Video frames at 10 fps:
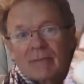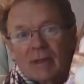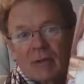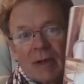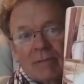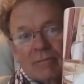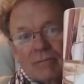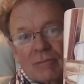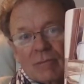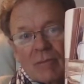There
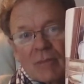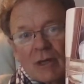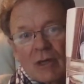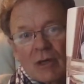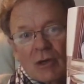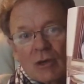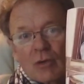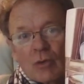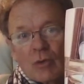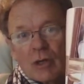
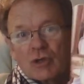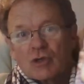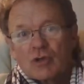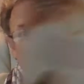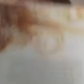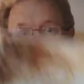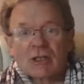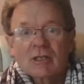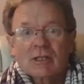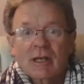you are. You're a treasure
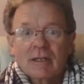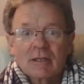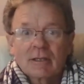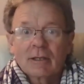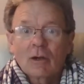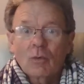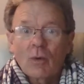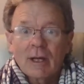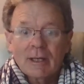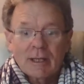just like this little
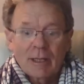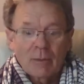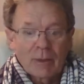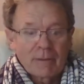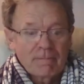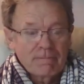white kiwi.